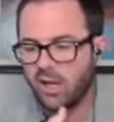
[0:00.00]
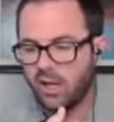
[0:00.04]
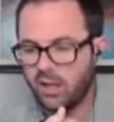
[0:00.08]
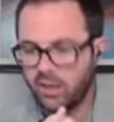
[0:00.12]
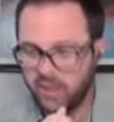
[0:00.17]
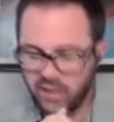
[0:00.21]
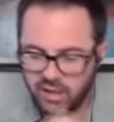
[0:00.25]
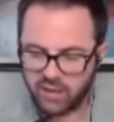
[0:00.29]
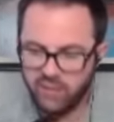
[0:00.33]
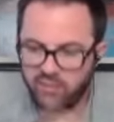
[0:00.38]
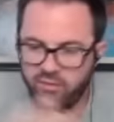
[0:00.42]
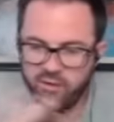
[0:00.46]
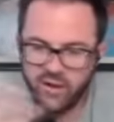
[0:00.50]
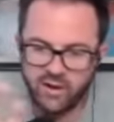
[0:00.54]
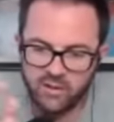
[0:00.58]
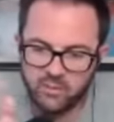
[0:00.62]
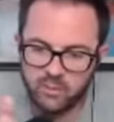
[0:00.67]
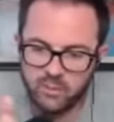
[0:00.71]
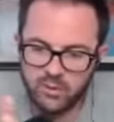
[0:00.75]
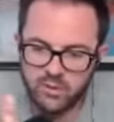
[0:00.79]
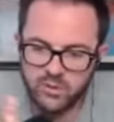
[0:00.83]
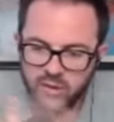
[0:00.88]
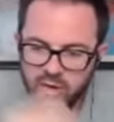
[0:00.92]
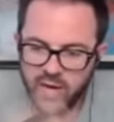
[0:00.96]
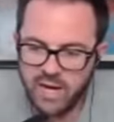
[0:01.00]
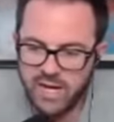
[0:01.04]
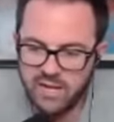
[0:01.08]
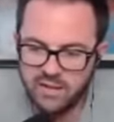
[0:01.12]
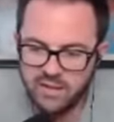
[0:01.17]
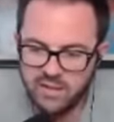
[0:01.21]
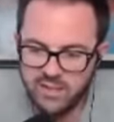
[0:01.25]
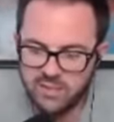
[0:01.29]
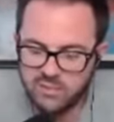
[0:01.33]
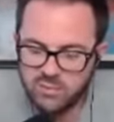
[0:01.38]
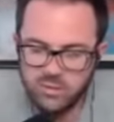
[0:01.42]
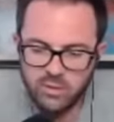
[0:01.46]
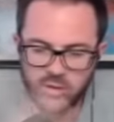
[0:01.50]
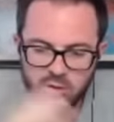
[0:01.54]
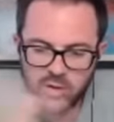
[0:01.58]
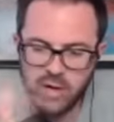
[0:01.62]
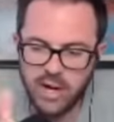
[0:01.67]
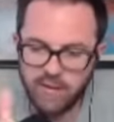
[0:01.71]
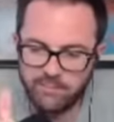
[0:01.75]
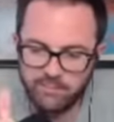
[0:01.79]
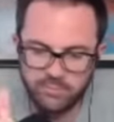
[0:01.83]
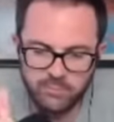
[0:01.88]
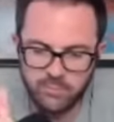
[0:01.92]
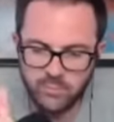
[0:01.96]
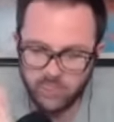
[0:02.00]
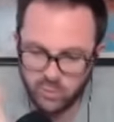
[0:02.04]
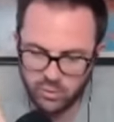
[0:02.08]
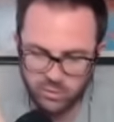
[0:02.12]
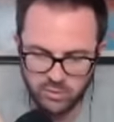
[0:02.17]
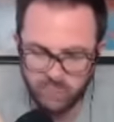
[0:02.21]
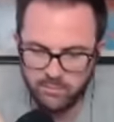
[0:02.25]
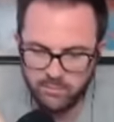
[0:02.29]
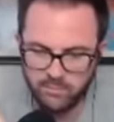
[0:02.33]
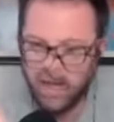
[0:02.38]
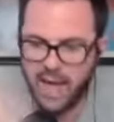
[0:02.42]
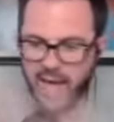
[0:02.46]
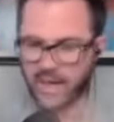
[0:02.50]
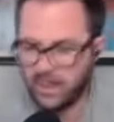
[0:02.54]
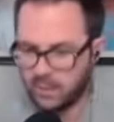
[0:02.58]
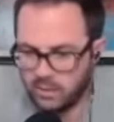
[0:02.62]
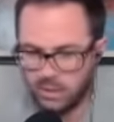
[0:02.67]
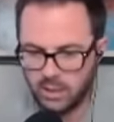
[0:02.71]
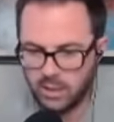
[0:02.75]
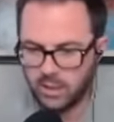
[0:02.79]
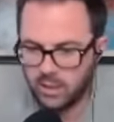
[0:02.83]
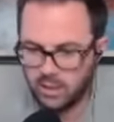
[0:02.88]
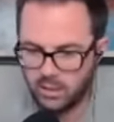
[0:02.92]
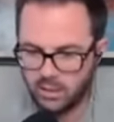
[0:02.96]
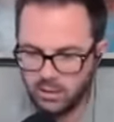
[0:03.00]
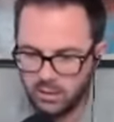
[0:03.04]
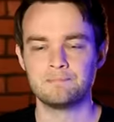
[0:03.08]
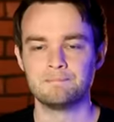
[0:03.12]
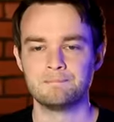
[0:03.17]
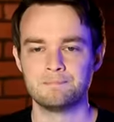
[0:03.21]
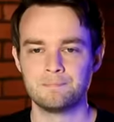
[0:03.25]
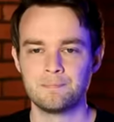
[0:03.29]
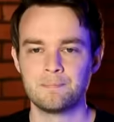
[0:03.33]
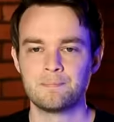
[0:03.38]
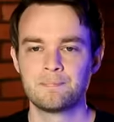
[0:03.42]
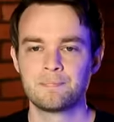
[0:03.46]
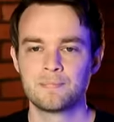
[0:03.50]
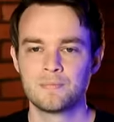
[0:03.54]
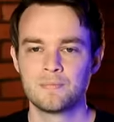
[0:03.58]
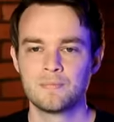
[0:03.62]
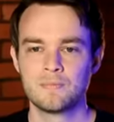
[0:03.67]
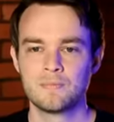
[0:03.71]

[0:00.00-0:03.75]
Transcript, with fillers: the unfavorables for atheists would drop dramatically. Mm. You know, hmm. probably